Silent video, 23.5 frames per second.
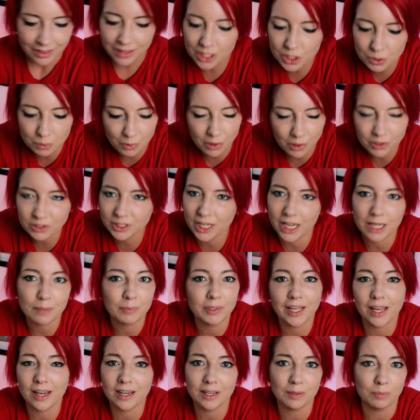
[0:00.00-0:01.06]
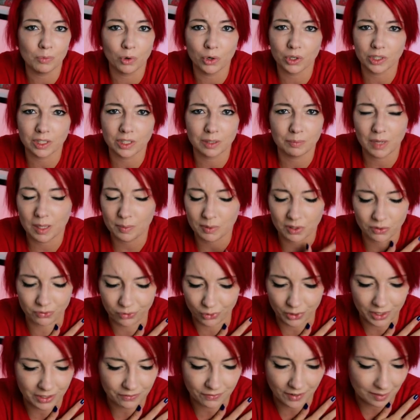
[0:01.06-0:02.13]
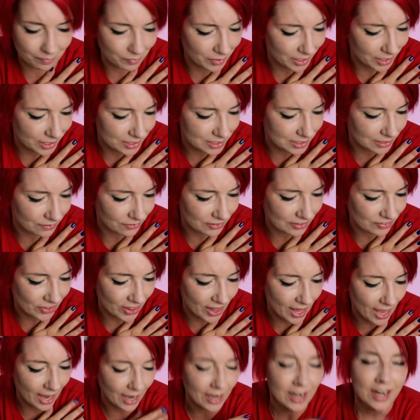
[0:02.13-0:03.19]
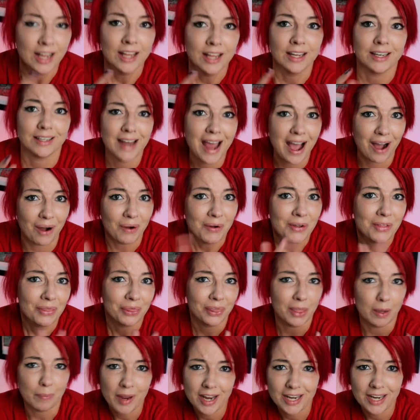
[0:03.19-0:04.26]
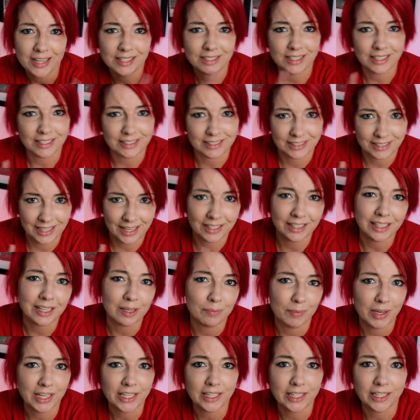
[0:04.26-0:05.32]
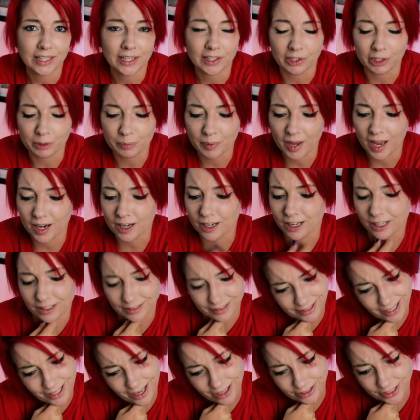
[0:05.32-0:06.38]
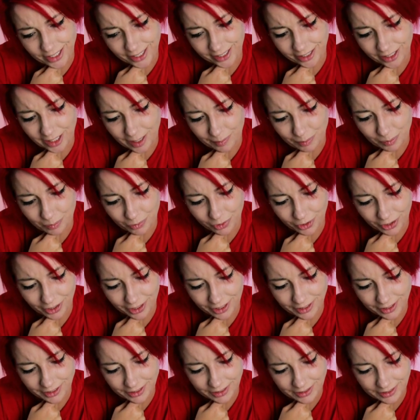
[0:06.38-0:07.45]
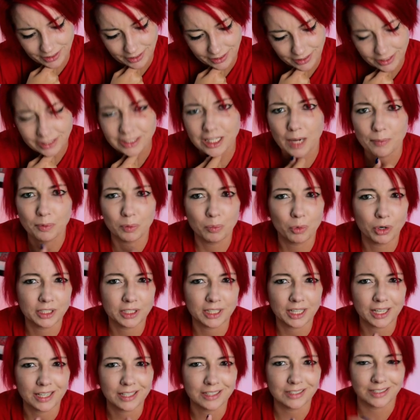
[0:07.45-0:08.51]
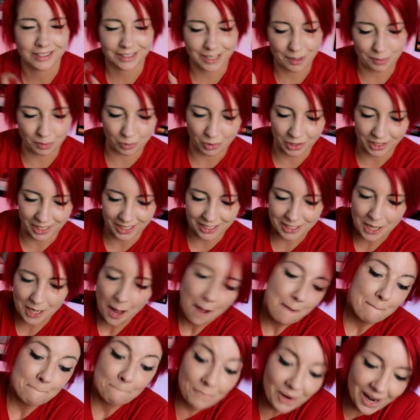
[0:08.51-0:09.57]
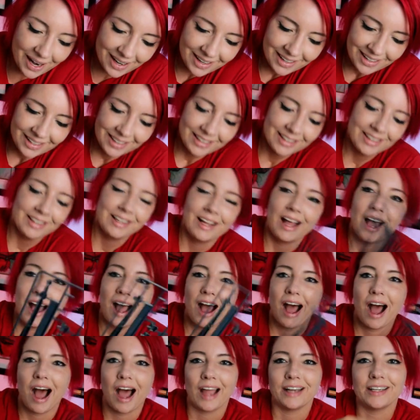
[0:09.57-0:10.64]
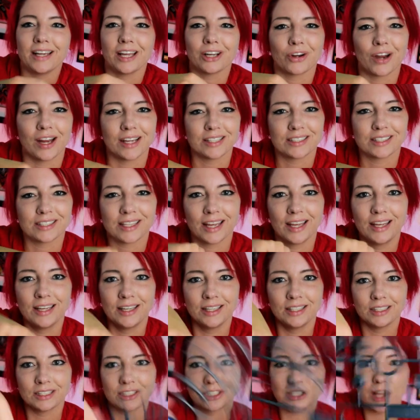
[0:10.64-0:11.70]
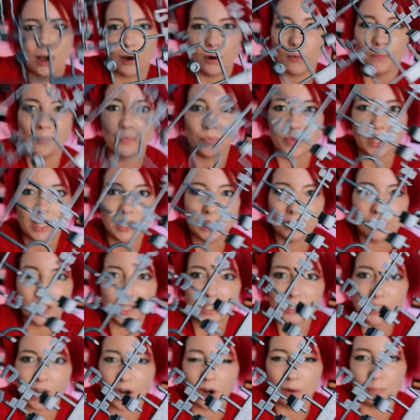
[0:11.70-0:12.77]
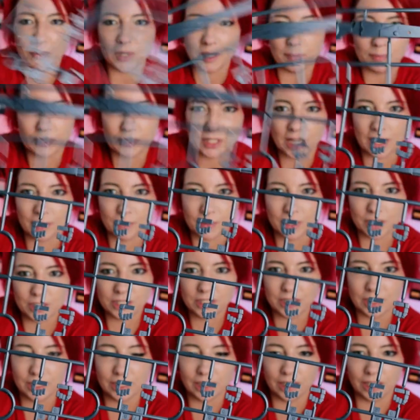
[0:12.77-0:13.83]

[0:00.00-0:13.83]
This won't take me any more than maybe 45 minutes, if even that. Now, the painting, sanding, and making it look better, that'll take a couple more, couple more days, couple more days. But I digress. So here is our beam sabers